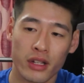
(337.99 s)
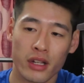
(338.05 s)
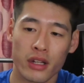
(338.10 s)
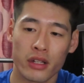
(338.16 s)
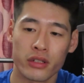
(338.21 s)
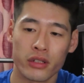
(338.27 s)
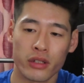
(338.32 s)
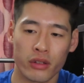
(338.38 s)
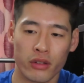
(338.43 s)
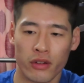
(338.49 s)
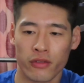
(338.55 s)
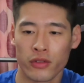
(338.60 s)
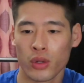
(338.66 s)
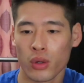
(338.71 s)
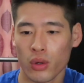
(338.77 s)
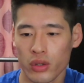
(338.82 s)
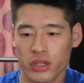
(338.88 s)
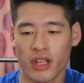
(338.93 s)
So of
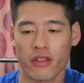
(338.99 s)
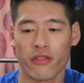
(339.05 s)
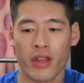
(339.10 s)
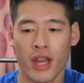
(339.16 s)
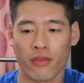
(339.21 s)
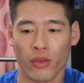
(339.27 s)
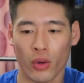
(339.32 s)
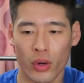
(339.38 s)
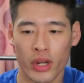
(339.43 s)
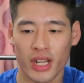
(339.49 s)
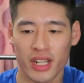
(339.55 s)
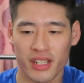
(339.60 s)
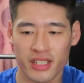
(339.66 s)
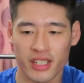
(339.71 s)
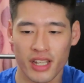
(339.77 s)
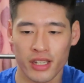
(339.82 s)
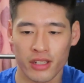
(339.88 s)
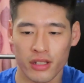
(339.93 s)
course, if you have oily
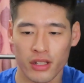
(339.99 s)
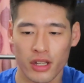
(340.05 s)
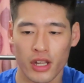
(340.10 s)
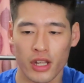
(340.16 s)
skin,